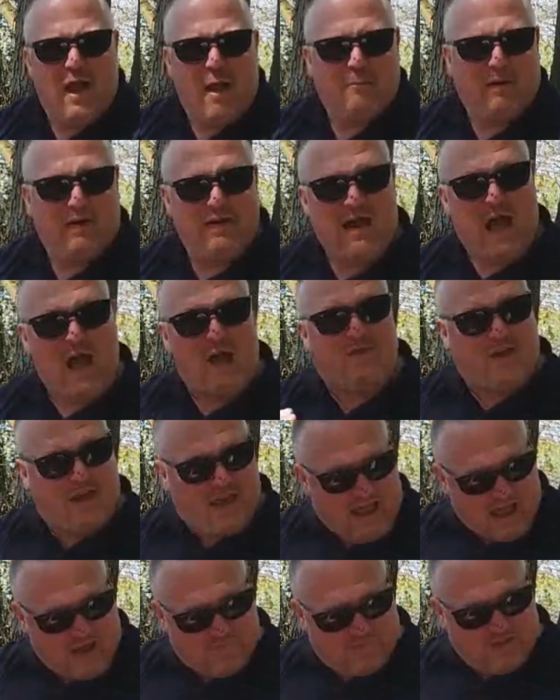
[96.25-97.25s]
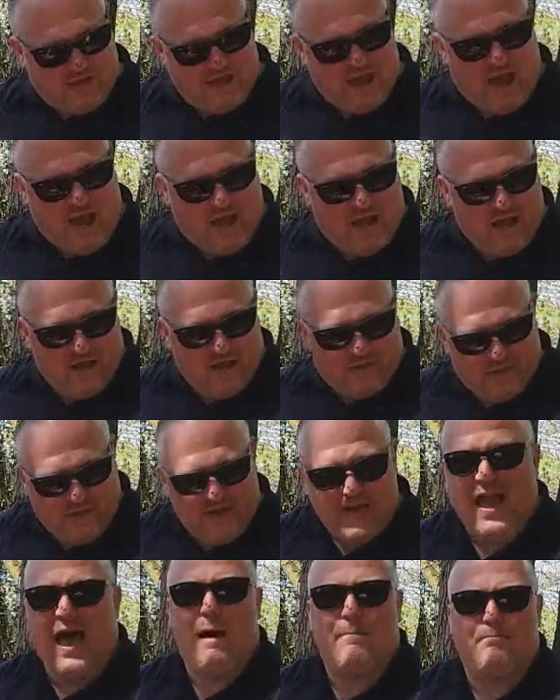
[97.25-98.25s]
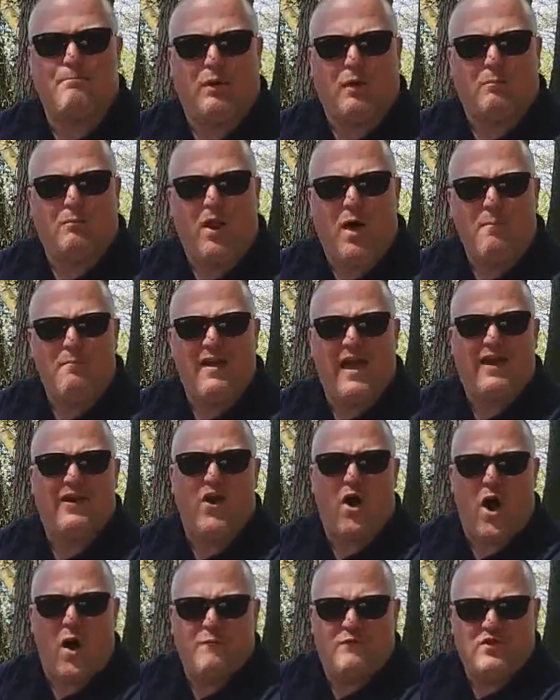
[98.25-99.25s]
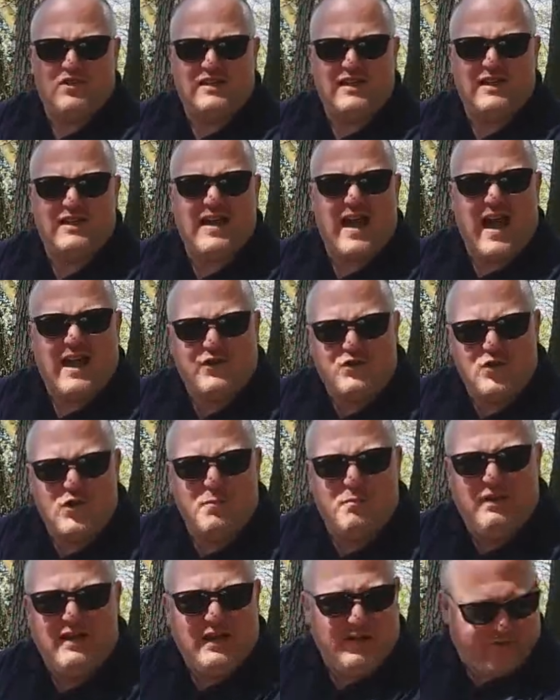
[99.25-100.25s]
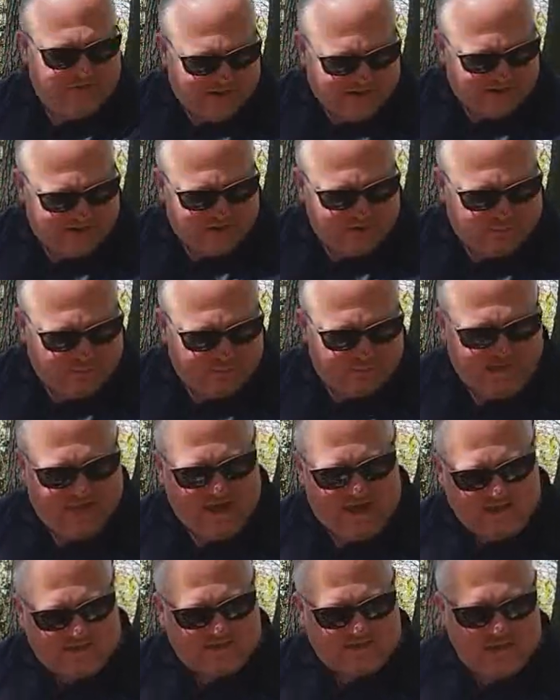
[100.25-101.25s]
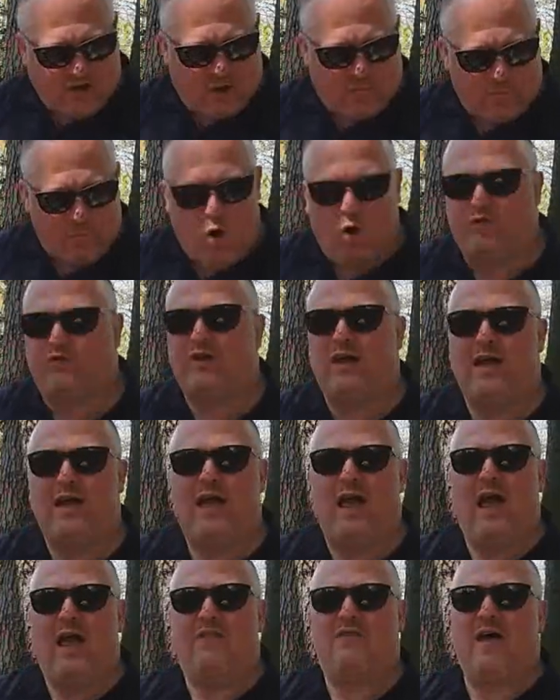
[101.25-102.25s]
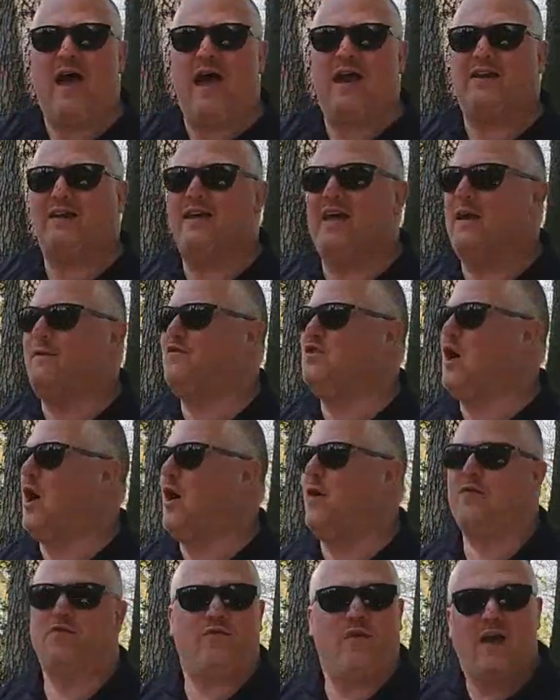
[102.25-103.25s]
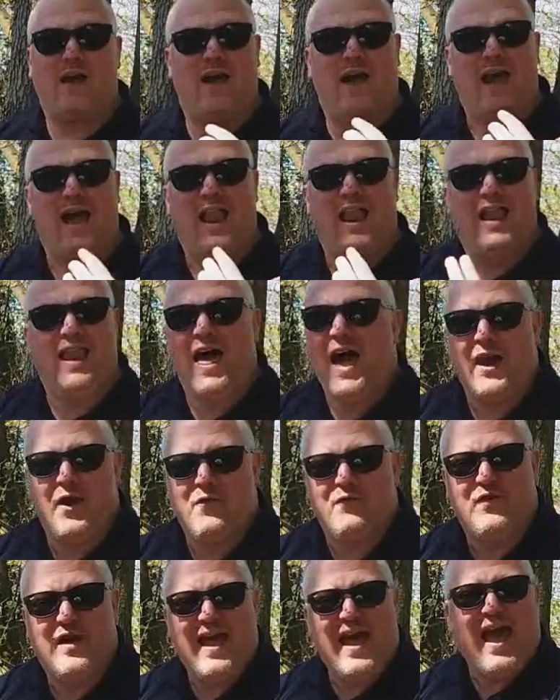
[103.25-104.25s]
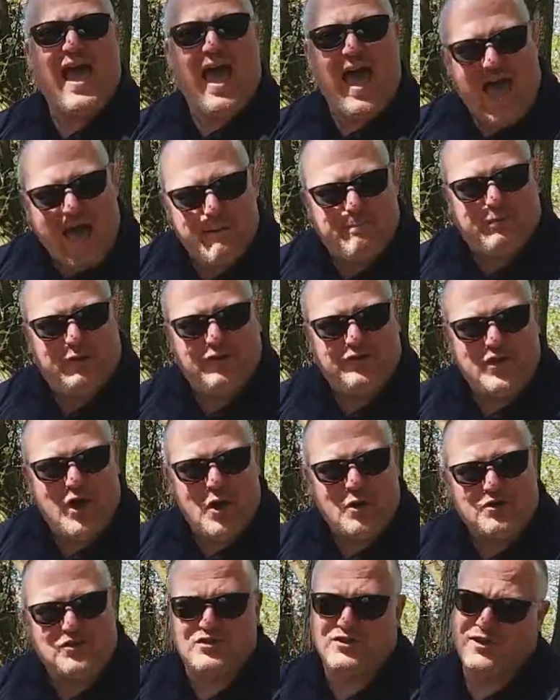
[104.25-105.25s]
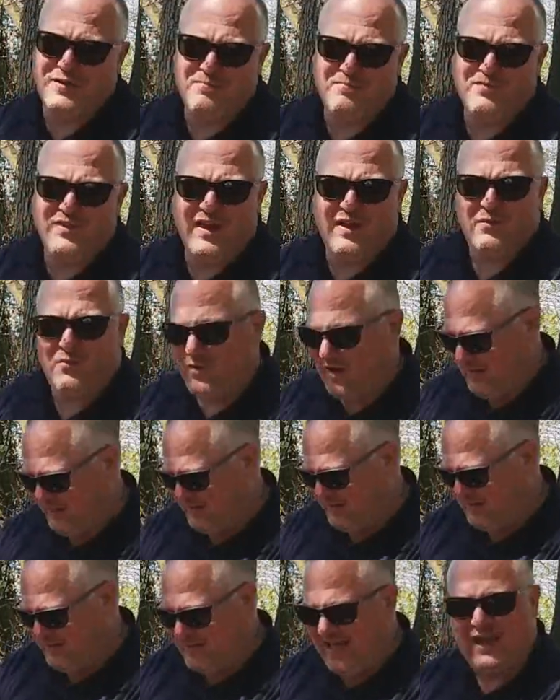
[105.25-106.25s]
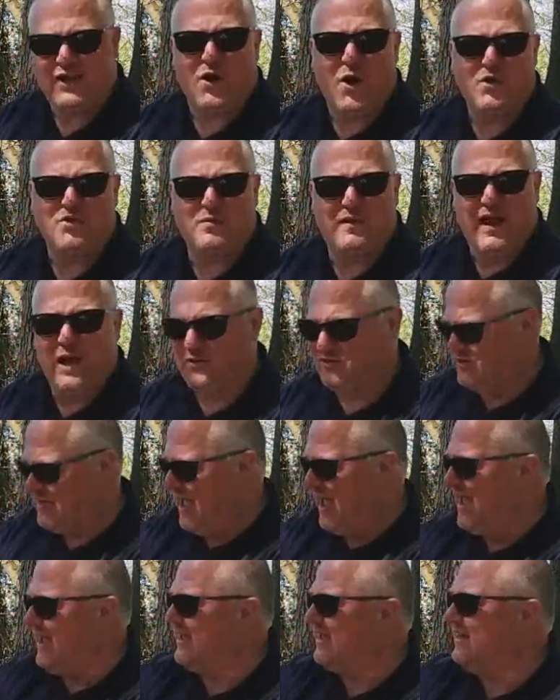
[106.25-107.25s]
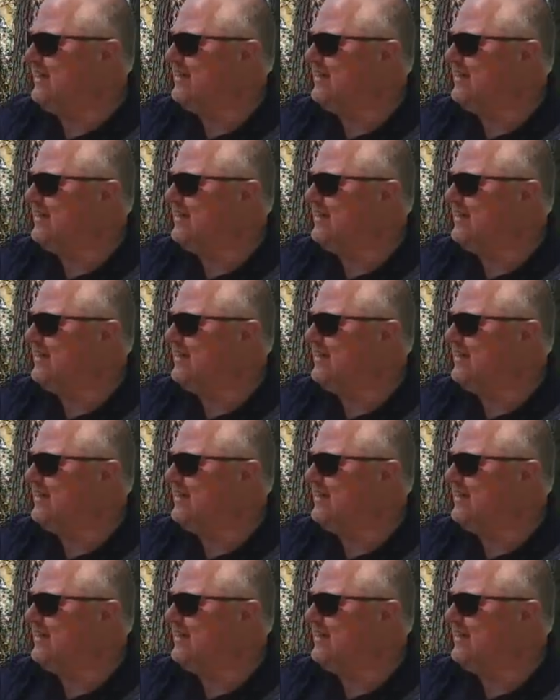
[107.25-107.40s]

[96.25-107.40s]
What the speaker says: But now they have the Äppelblom, and obviously I do believe that this will be a single malt that gives off a lot of apple notes. Well, that goes without saying.